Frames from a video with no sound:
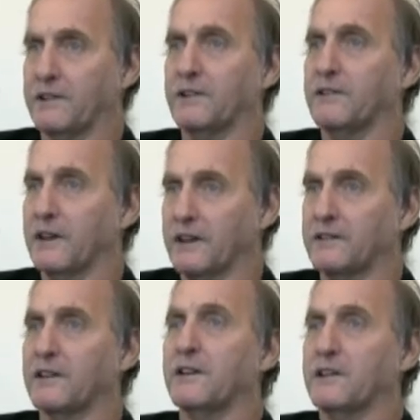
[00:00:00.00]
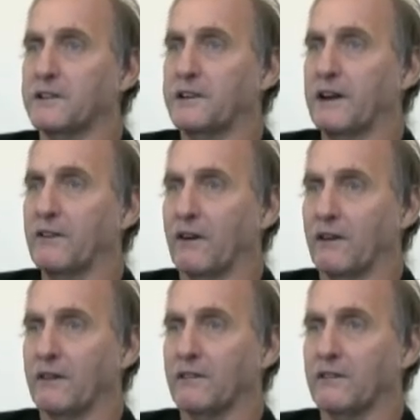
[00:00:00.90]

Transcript: and do things to stay well.